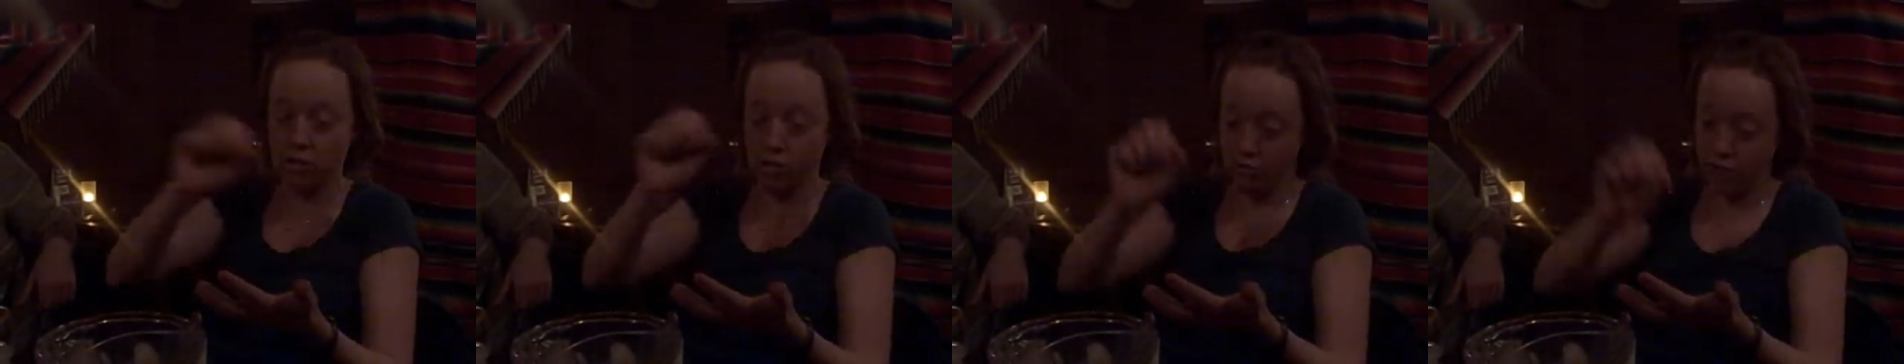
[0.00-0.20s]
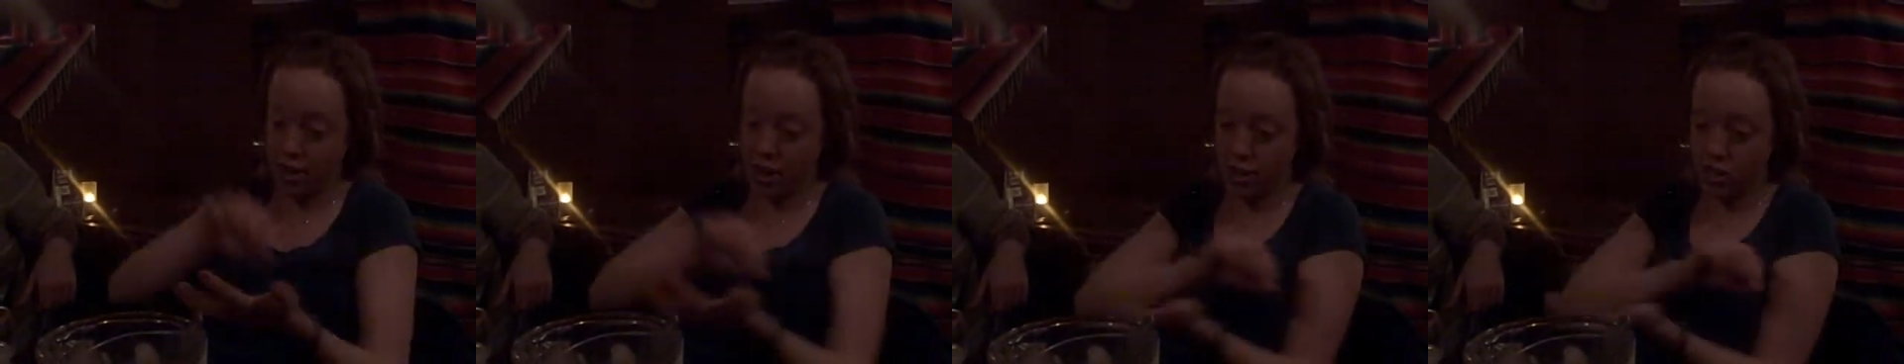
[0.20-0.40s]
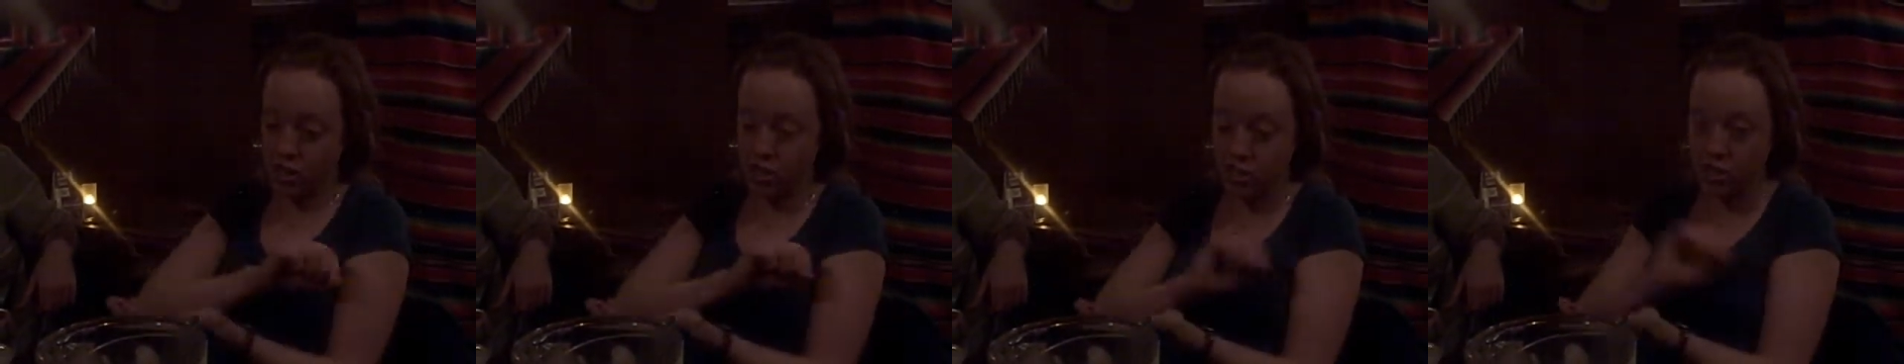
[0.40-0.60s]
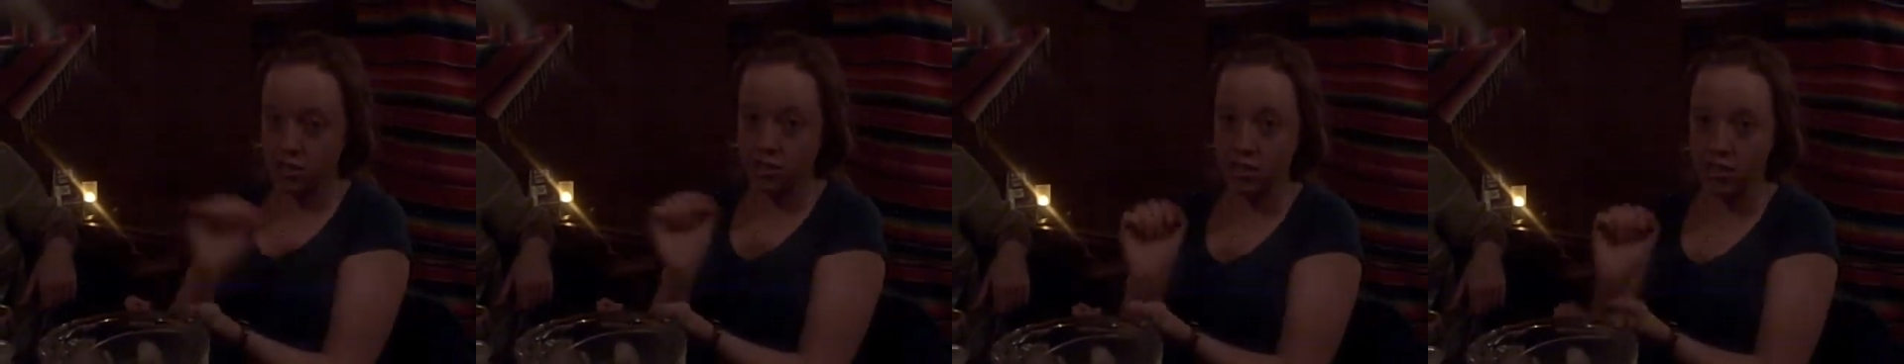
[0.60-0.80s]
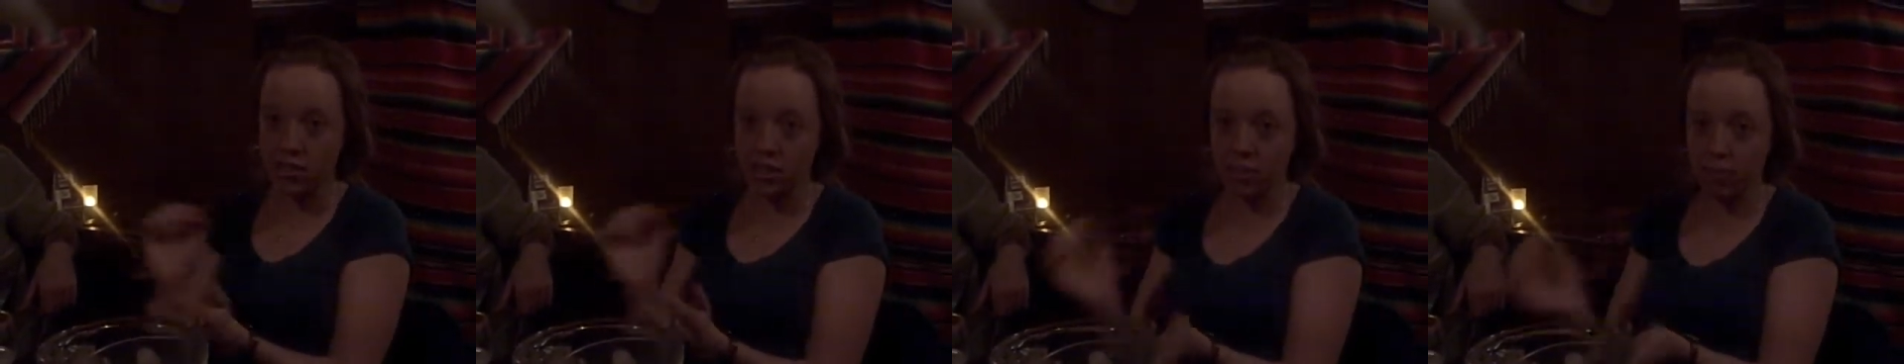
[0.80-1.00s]

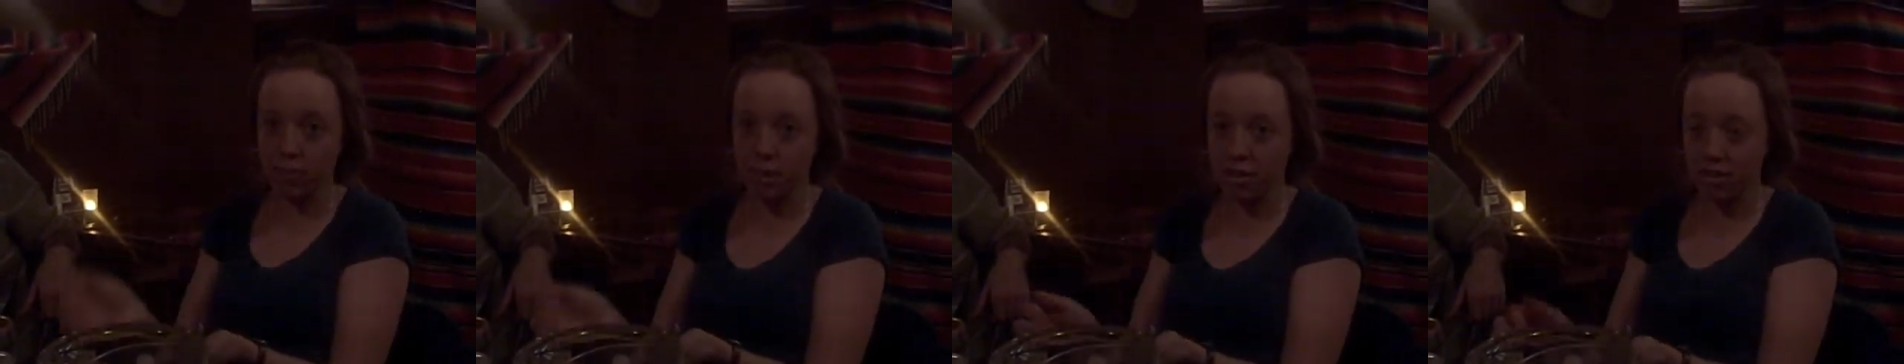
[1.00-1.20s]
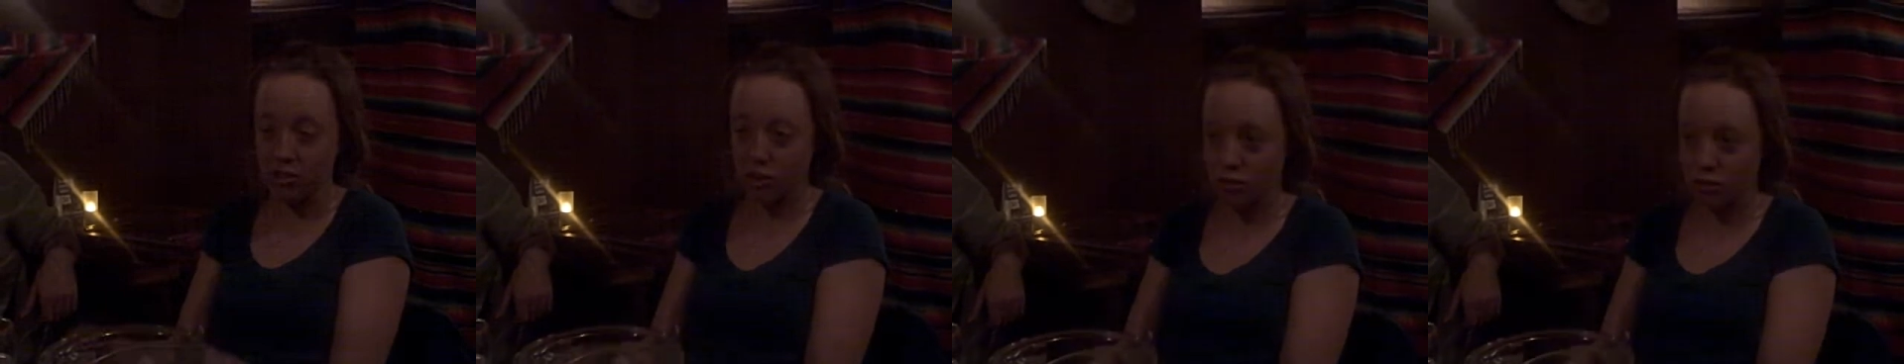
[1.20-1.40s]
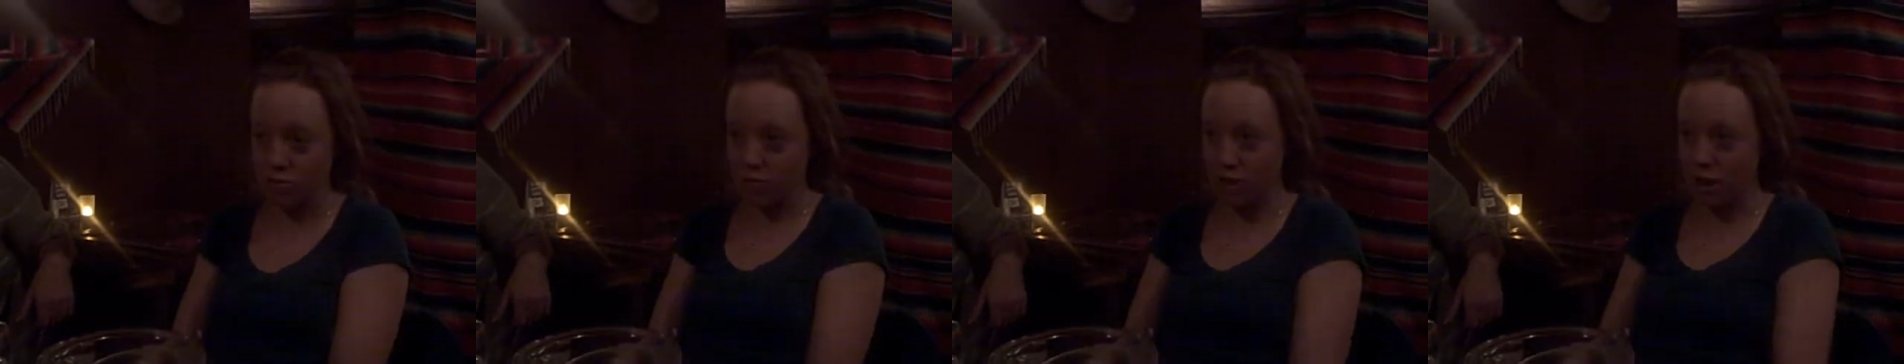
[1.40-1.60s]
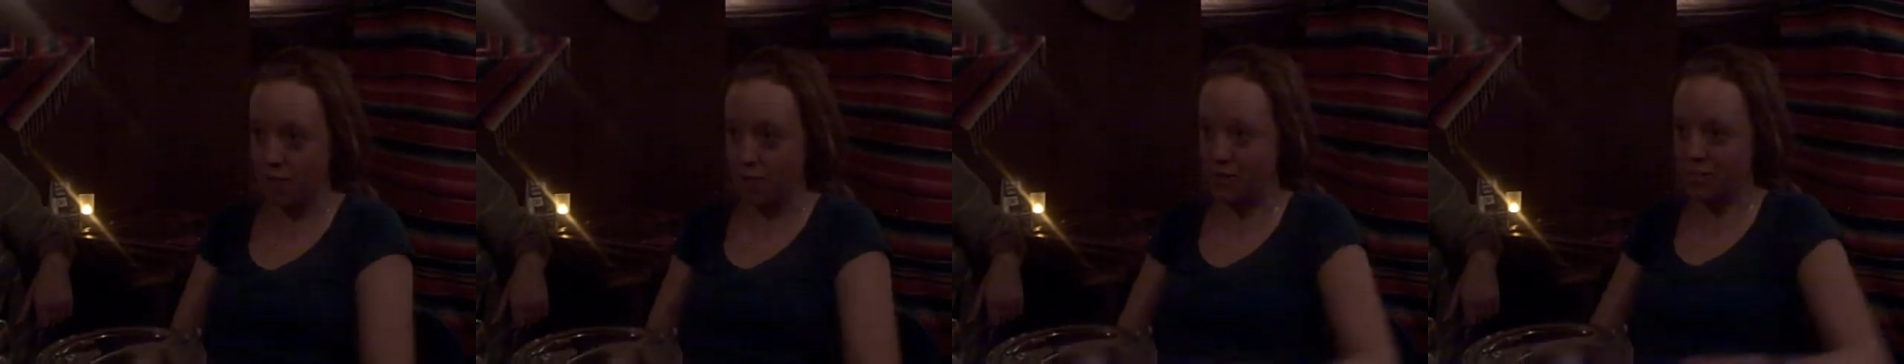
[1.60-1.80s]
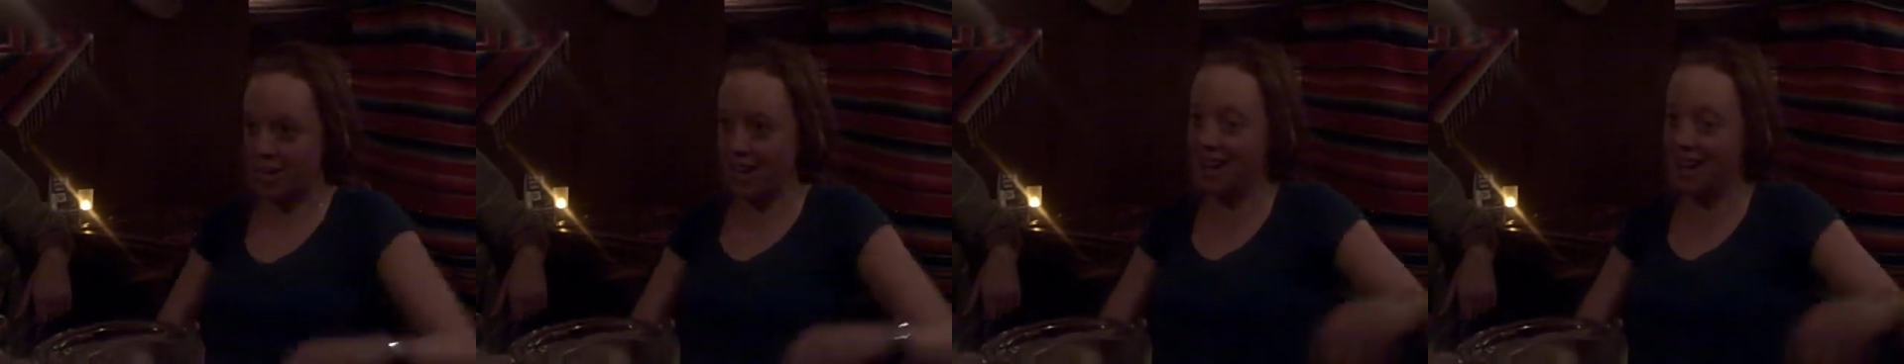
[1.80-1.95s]
directions and explained to him a couple